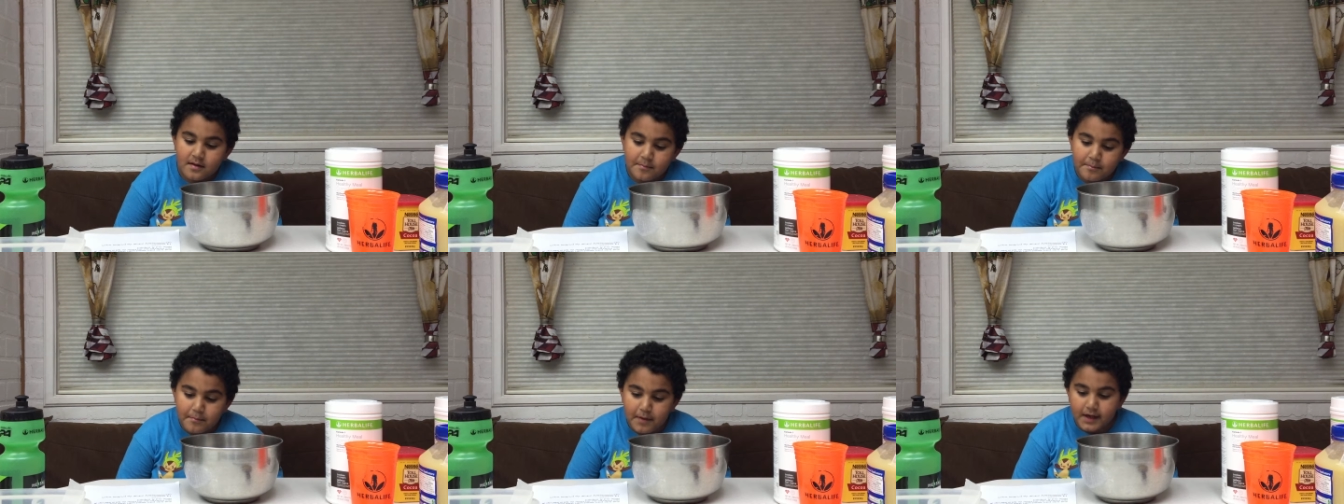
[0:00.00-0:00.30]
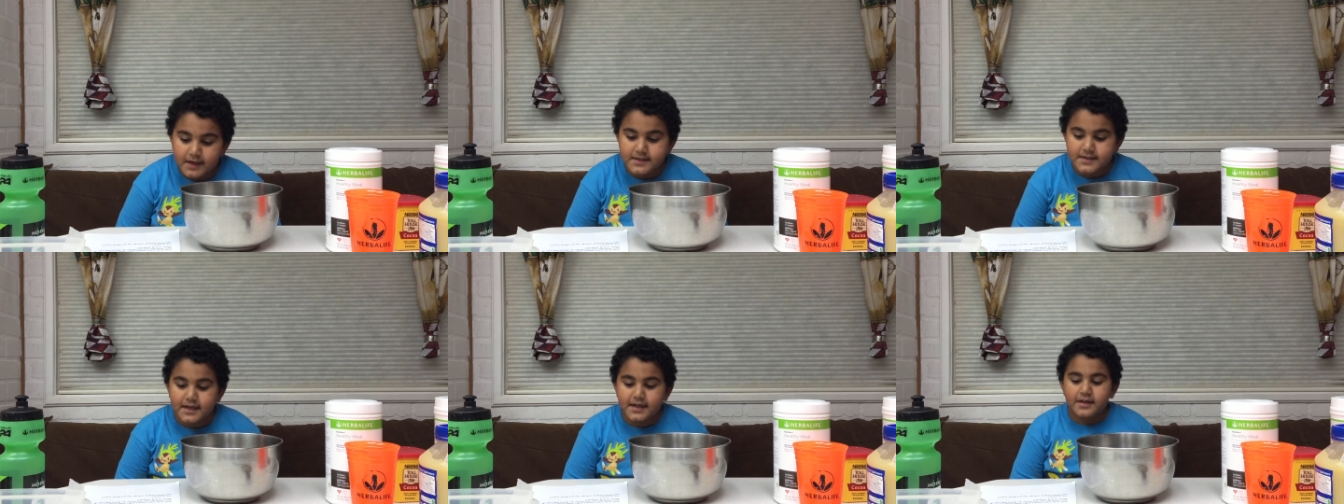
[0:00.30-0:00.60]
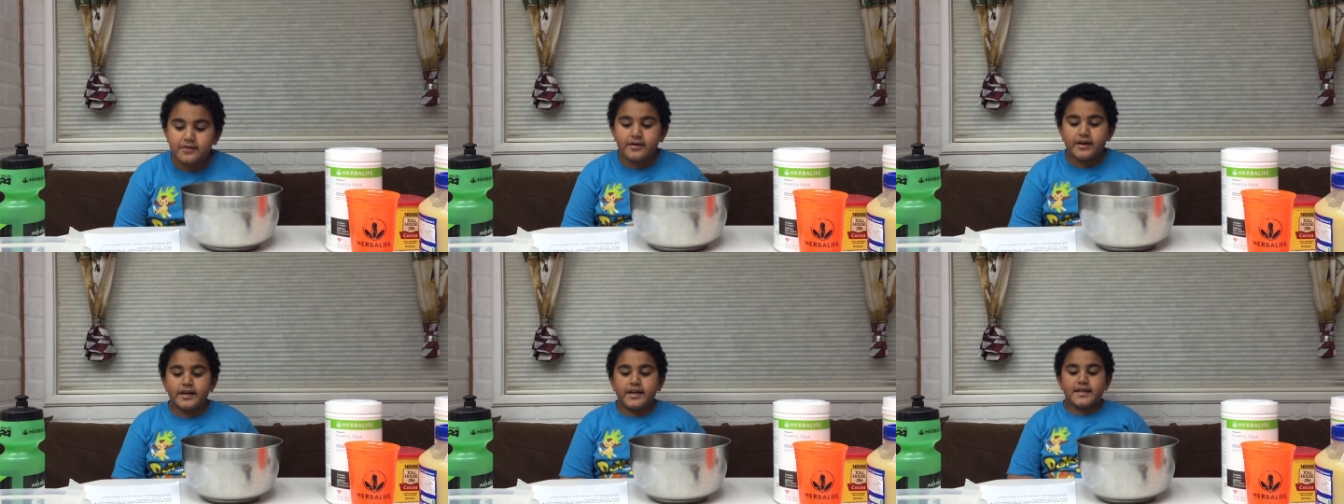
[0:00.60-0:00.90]
Mix
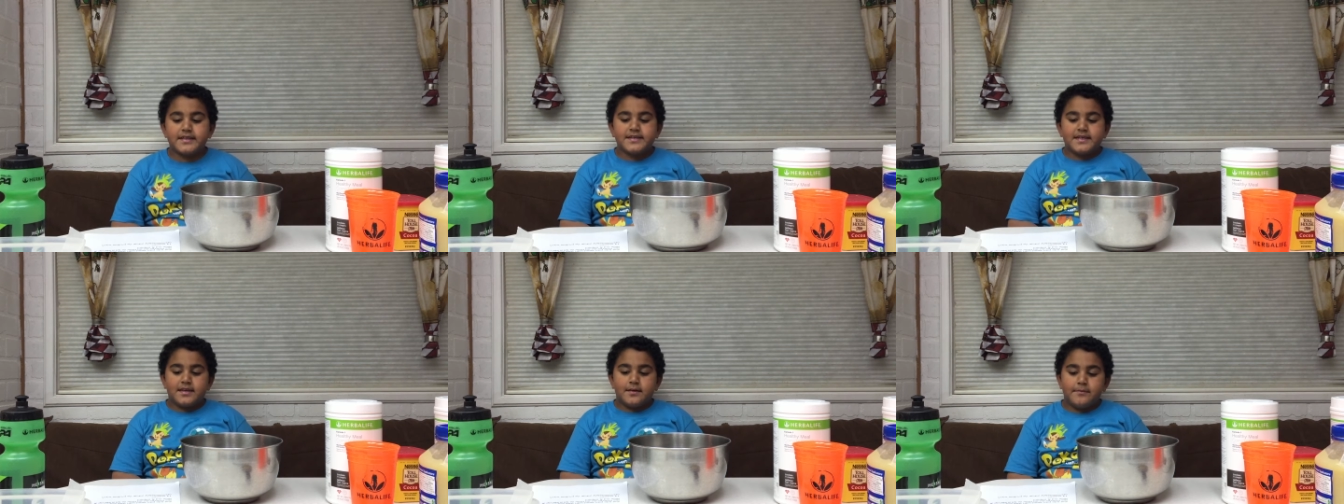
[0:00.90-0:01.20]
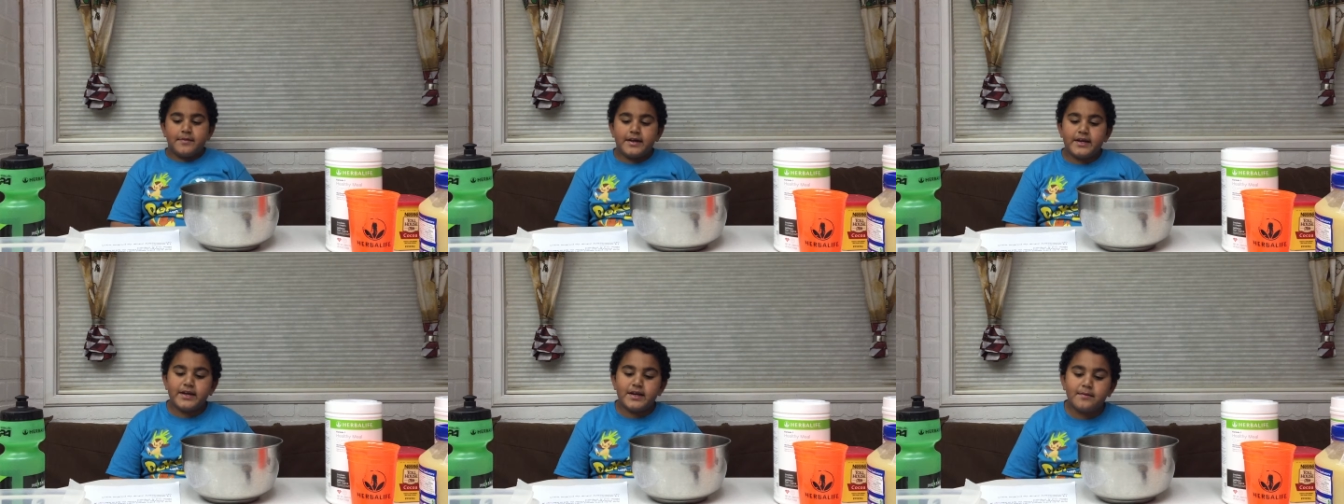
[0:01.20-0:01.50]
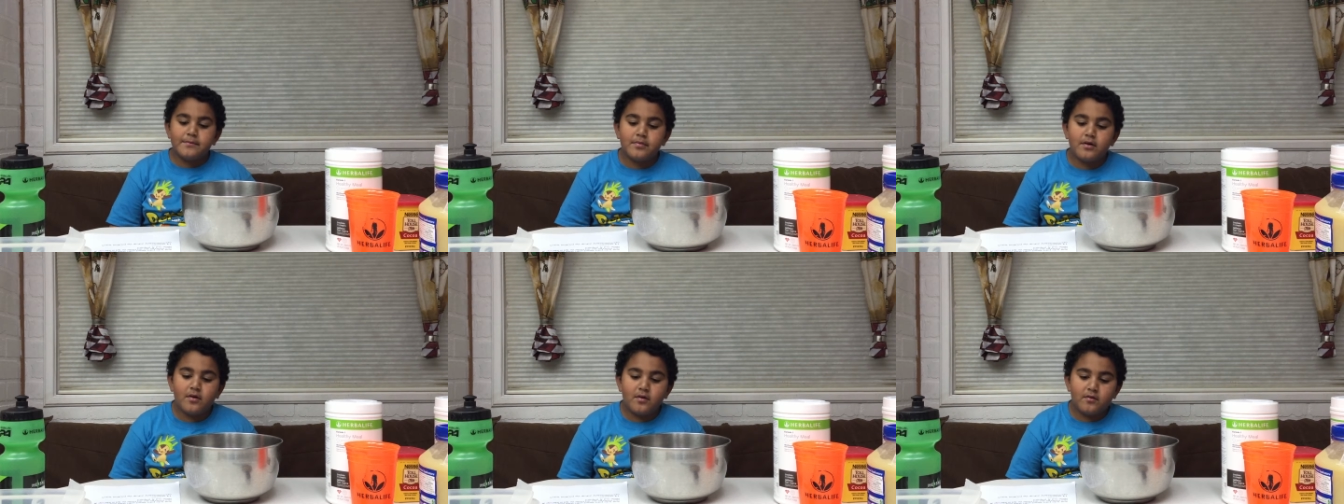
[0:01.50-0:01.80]
ingredients in a
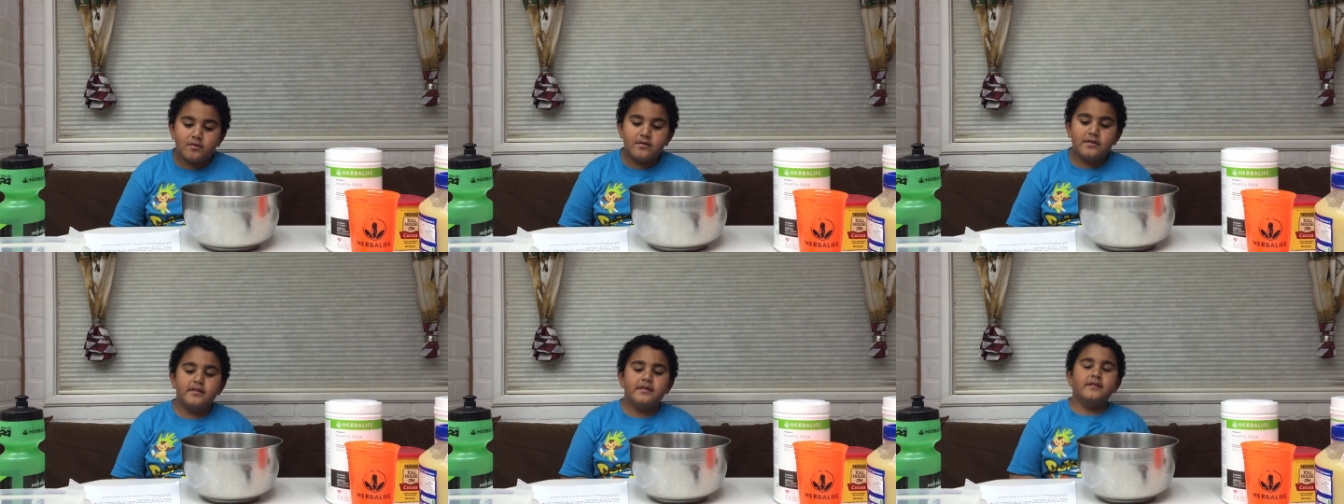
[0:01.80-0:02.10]
medium bowl.